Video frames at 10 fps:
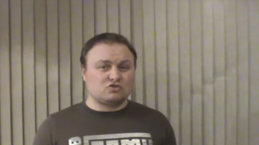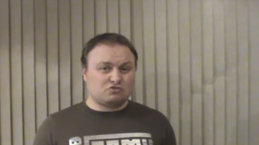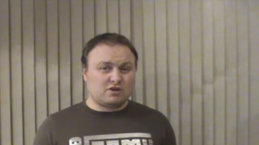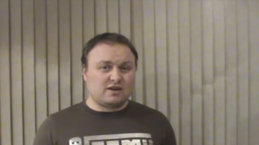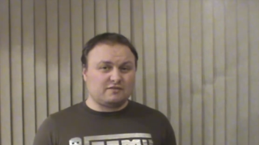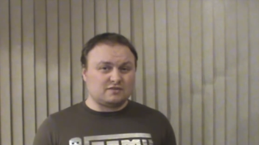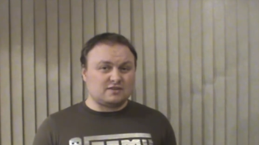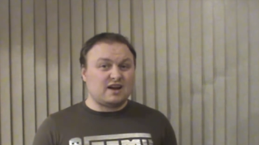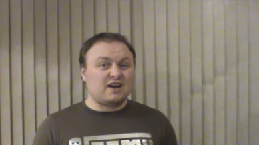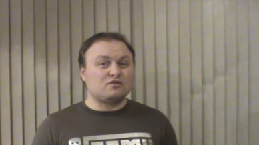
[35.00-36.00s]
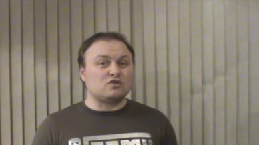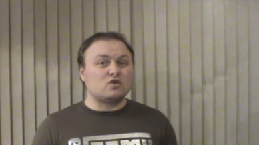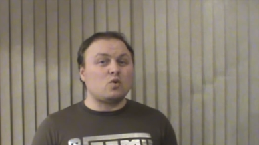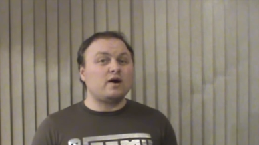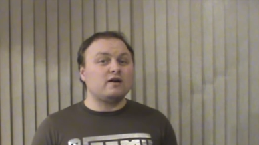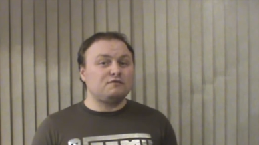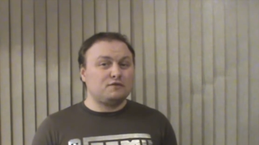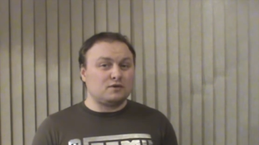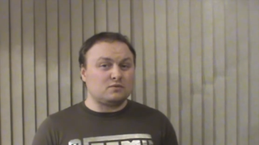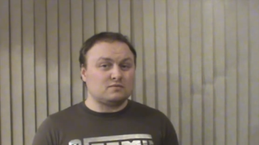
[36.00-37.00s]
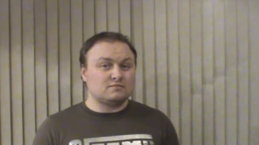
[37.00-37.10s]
and drivers. I've got quite a few.